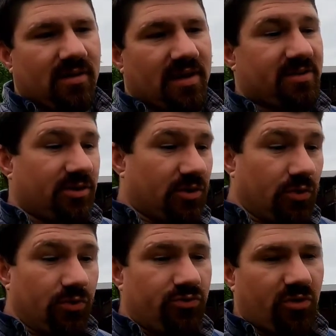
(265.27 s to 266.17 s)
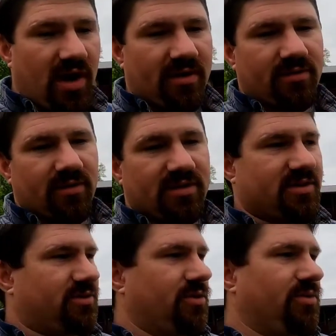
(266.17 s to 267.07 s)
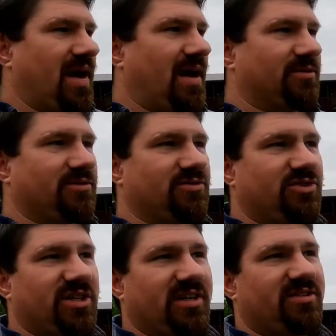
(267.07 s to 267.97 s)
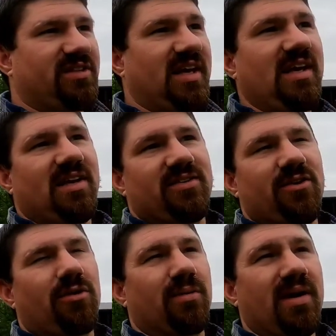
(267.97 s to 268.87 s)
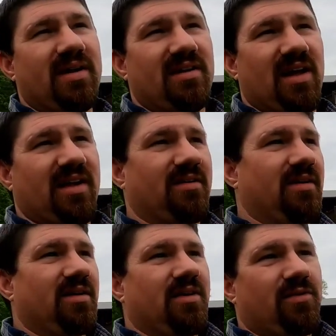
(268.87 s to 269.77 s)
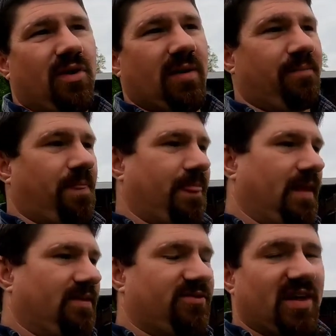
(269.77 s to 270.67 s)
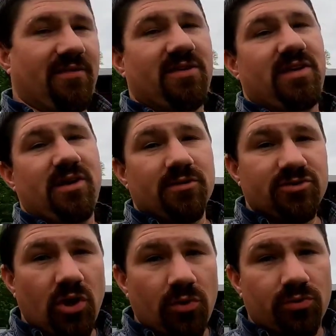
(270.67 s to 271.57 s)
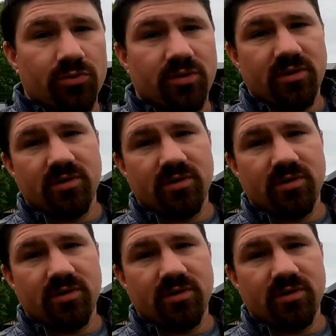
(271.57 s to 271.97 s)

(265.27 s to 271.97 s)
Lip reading: It's a used tractor. It's a 2016. It's already like, what, 7 years old,